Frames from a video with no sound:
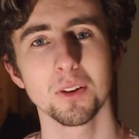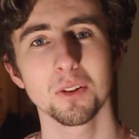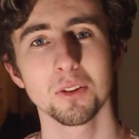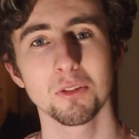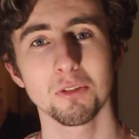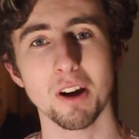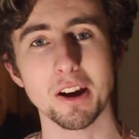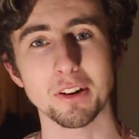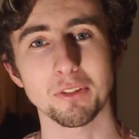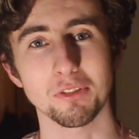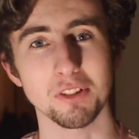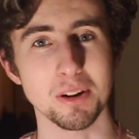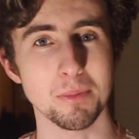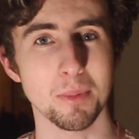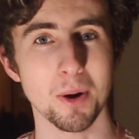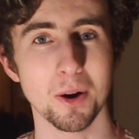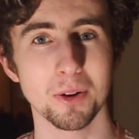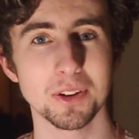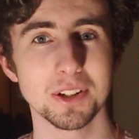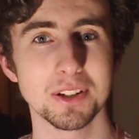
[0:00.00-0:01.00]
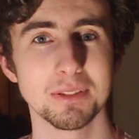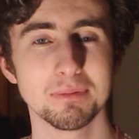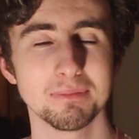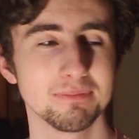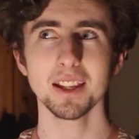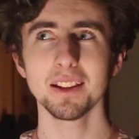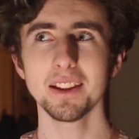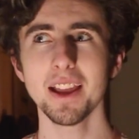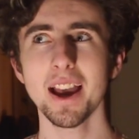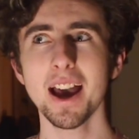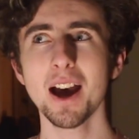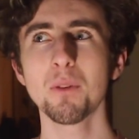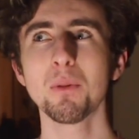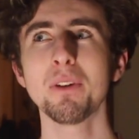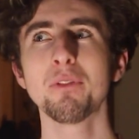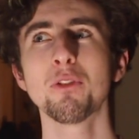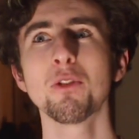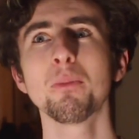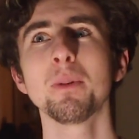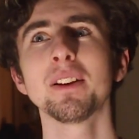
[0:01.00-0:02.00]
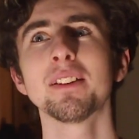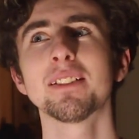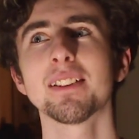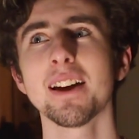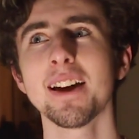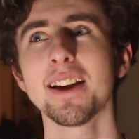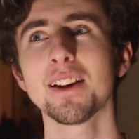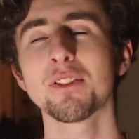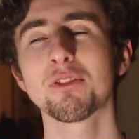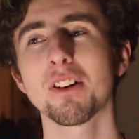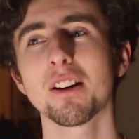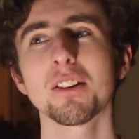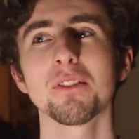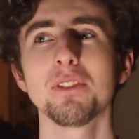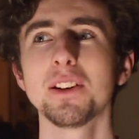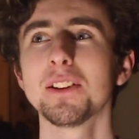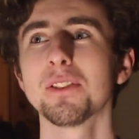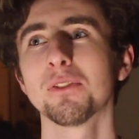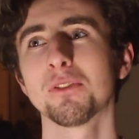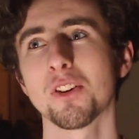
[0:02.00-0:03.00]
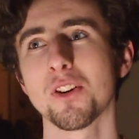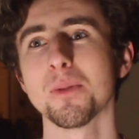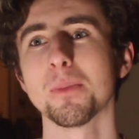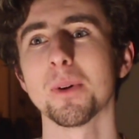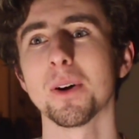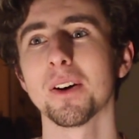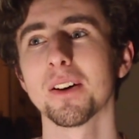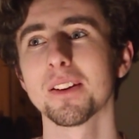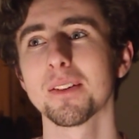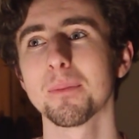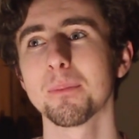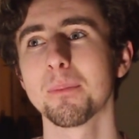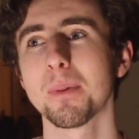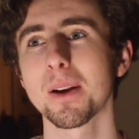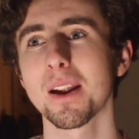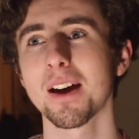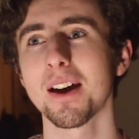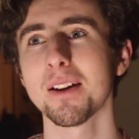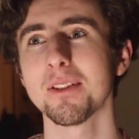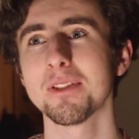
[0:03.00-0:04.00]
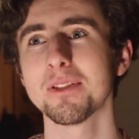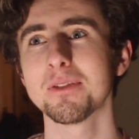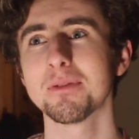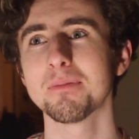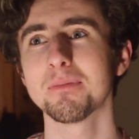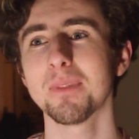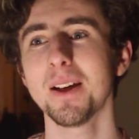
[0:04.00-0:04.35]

Gregory Bot. Yeah, we've all been saying Gregory's a robot but I,